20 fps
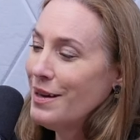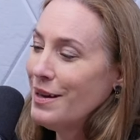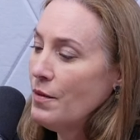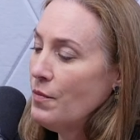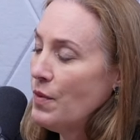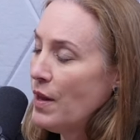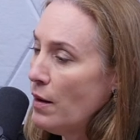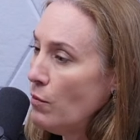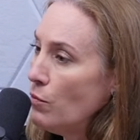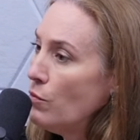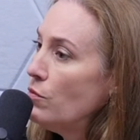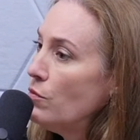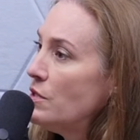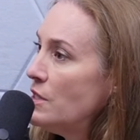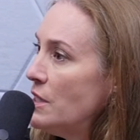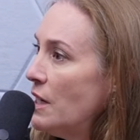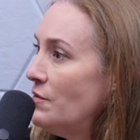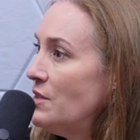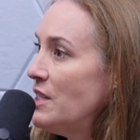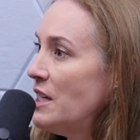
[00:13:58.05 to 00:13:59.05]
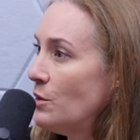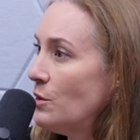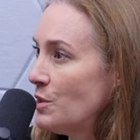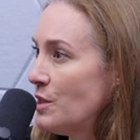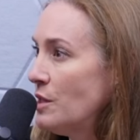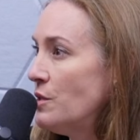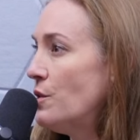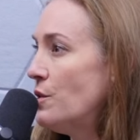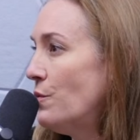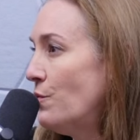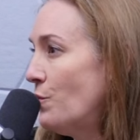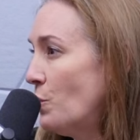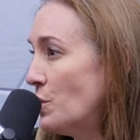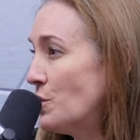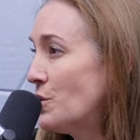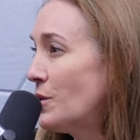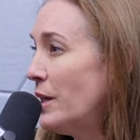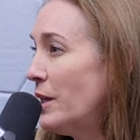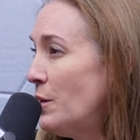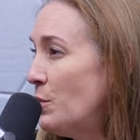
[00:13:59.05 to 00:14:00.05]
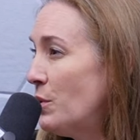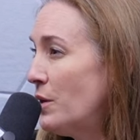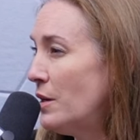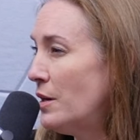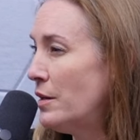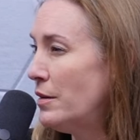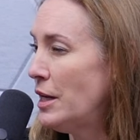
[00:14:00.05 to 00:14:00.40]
that dovetails into the forced labor.